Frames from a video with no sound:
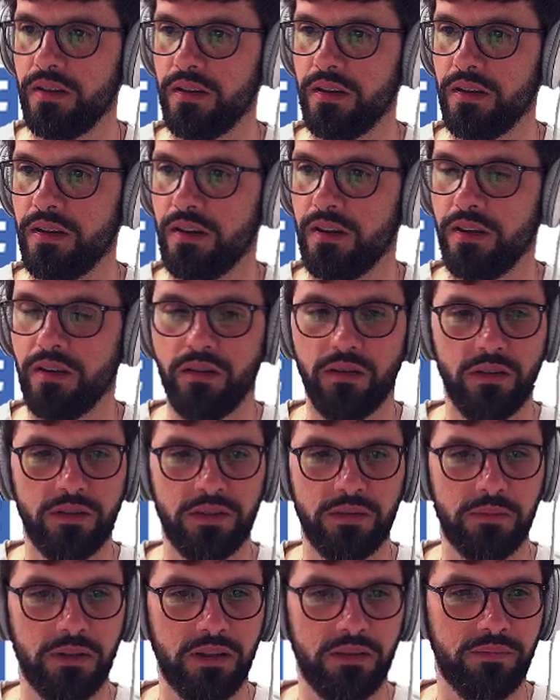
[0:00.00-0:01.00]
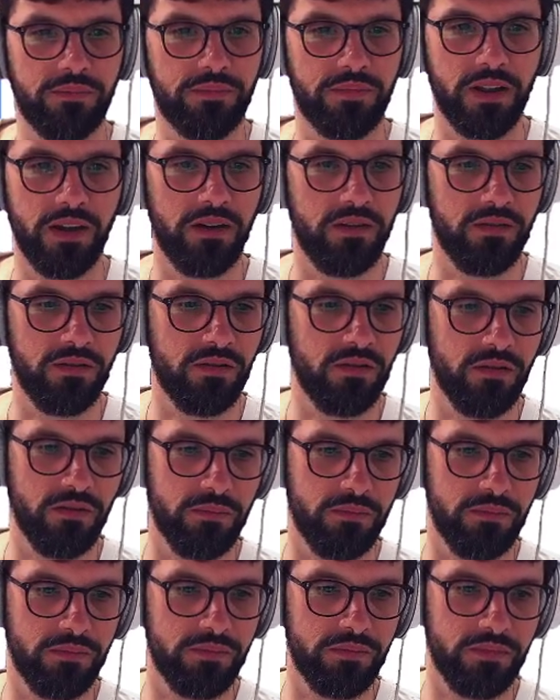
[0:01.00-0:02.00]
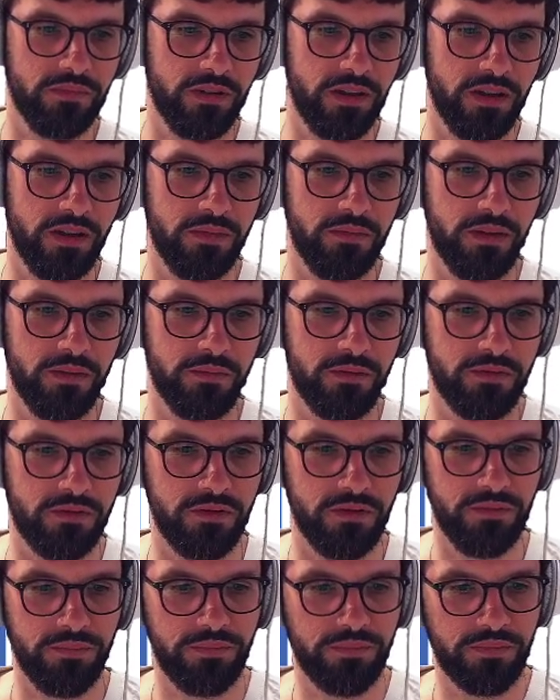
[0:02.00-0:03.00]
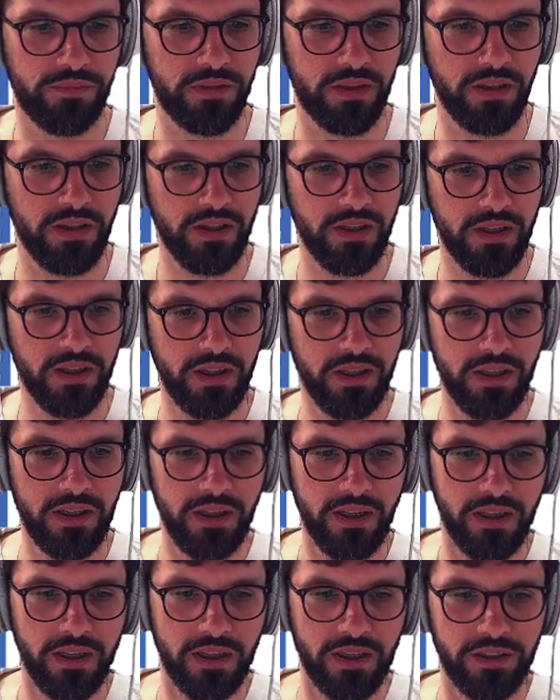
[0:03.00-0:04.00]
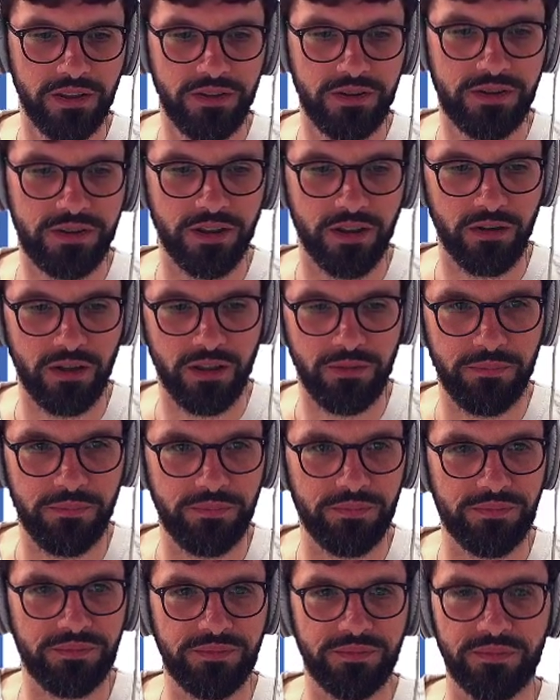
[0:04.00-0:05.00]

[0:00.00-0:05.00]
or something. I don't know. I'm not sure. So